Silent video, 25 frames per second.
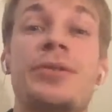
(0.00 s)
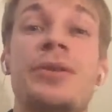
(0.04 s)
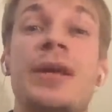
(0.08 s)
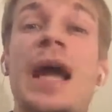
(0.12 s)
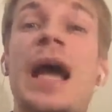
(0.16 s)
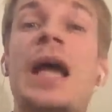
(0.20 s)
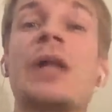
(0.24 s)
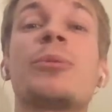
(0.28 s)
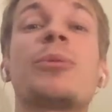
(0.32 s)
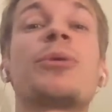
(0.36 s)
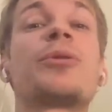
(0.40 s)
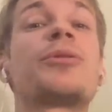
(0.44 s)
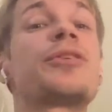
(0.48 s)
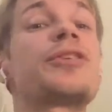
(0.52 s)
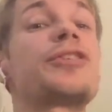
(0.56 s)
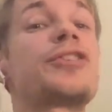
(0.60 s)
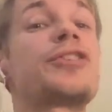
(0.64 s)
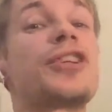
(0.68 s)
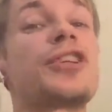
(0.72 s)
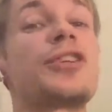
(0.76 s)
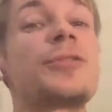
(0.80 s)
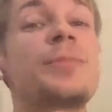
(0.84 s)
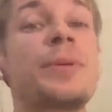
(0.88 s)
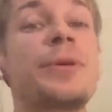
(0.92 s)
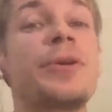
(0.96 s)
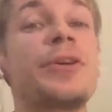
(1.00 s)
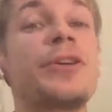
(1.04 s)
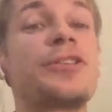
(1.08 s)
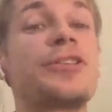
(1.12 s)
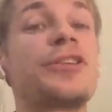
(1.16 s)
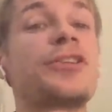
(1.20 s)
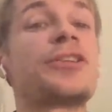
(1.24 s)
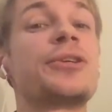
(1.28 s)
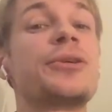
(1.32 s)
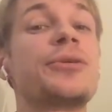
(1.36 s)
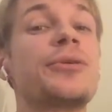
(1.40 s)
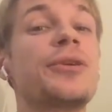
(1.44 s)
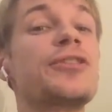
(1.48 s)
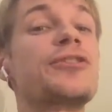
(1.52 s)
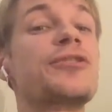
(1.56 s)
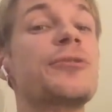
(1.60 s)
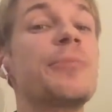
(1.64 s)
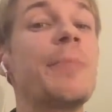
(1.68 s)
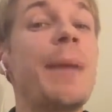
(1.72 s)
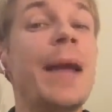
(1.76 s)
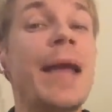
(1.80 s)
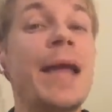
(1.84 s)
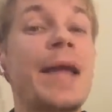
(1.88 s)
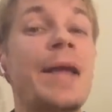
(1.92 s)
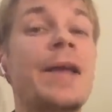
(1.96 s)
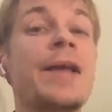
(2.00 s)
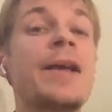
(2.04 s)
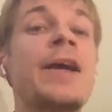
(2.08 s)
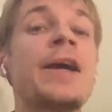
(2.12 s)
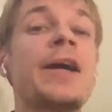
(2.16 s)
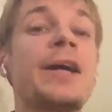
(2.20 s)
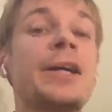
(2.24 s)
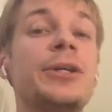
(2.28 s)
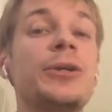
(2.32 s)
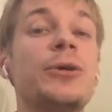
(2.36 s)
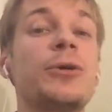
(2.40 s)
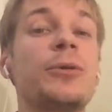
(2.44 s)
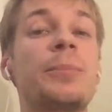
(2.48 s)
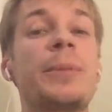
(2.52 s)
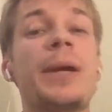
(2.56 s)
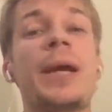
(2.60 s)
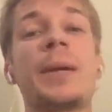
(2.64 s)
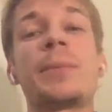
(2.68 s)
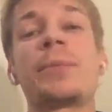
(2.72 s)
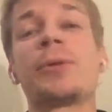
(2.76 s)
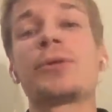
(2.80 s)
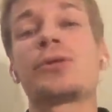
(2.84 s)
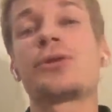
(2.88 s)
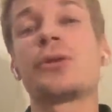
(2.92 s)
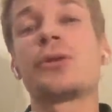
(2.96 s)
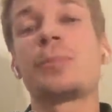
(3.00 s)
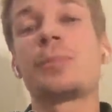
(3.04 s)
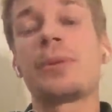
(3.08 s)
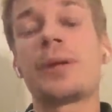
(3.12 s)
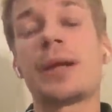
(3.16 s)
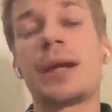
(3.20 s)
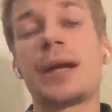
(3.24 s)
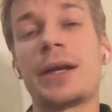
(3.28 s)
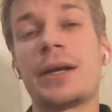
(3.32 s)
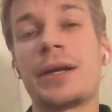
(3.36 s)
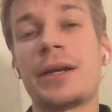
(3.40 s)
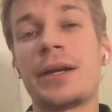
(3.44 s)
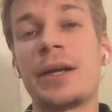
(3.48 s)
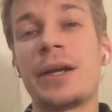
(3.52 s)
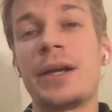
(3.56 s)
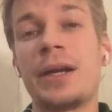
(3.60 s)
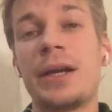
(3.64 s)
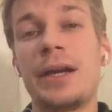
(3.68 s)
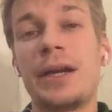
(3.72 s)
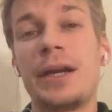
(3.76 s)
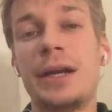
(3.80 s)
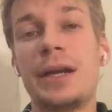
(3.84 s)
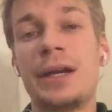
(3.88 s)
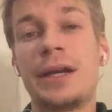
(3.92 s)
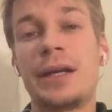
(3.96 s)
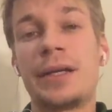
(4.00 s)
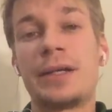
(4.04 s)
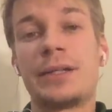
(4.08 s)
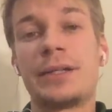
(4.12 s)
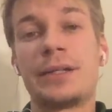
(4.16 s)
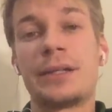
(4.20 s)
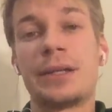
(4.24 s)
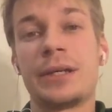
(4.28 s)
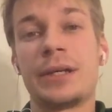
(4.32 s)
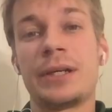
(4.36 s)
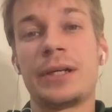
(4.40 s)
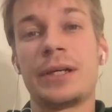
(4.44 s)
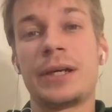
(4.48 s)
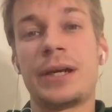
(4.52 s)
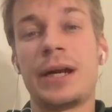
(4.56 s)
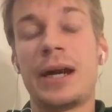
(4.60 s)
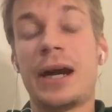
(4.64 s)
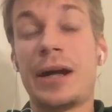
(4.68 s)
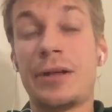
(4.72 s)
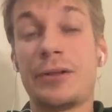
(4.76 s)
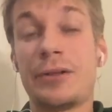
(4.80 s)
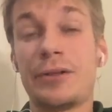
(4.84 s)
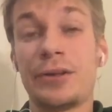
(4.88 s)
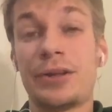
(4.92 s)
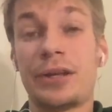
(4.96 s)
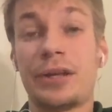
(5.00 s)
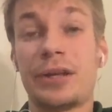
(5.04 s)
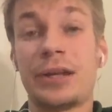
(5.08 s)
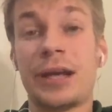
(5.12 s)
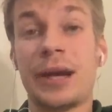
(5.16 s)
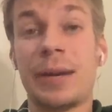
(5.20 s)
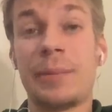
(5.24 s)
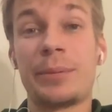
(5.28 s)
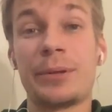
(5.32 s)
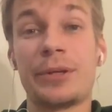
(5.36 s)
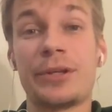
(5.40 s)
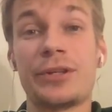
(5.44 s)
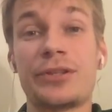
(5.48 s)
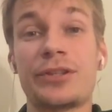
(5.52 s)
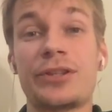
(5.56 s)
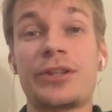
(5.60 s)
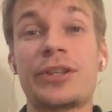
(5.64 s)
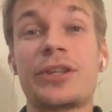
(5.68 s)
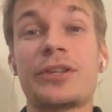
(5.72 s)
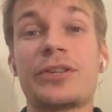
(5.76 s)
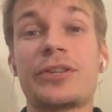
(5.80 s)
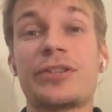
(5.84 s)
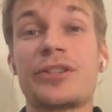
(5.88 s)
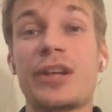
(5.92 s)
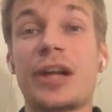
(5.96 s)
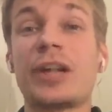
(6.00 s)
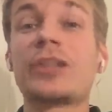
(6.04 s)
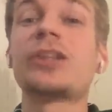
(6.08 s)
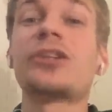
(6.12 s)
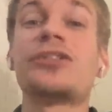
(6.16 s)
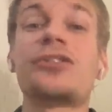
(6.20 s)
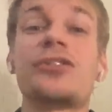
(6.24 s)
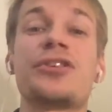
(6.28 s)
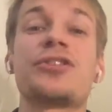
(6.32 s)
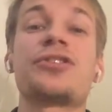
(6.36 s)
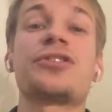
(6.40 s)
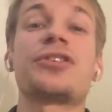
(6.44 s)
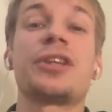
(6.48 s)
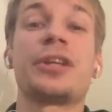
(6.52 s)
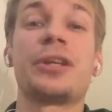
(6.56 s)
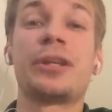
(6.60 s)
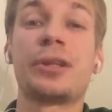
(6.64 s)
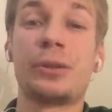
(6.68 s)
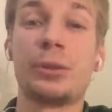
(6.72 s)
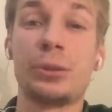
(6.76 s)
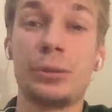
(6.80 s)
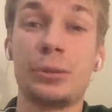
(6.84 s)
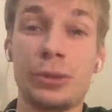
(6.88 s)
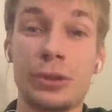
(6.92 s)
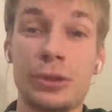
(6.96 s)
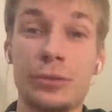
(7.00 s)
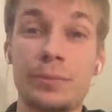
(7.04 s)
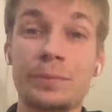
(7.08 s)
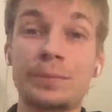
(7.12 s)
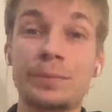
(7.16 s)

And with this experience in your resume, you'll be able to apply in other companies, consultancies included.